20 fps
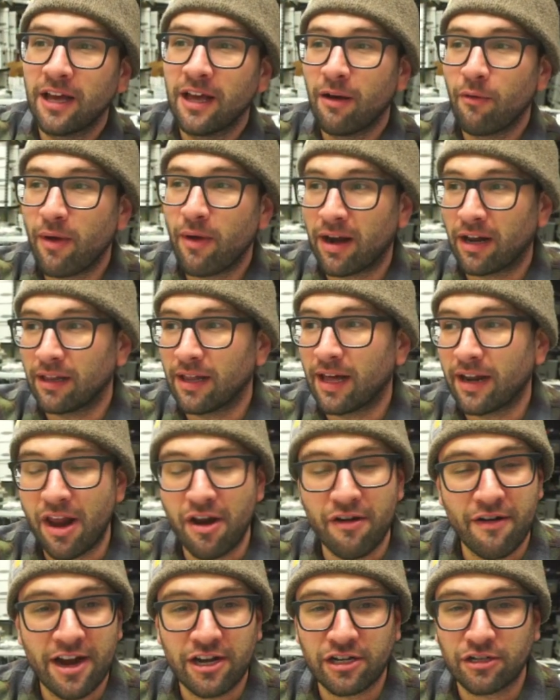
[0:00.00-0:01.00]
We had a lot of
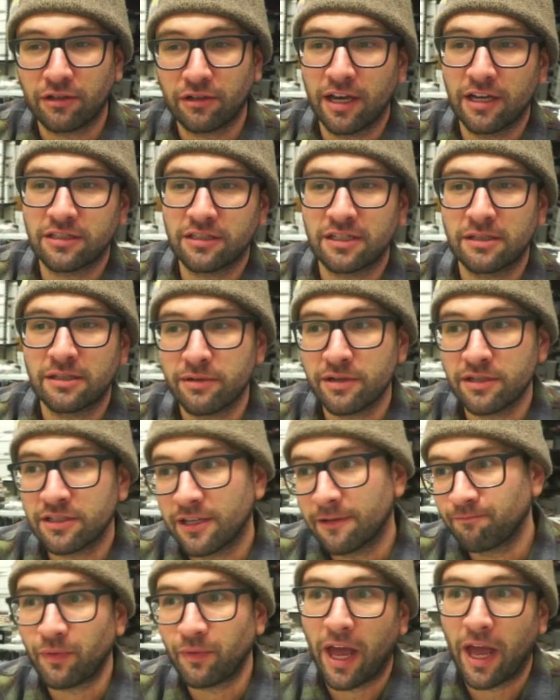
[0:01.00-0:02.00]
international customers,
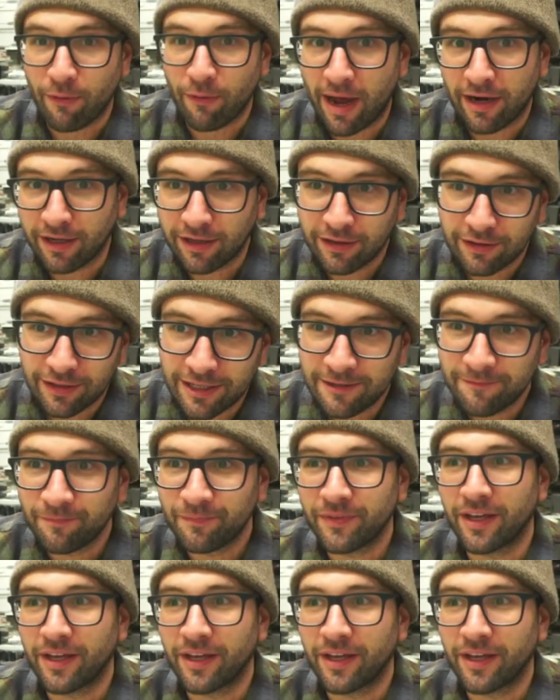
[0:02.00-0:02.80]
ironically.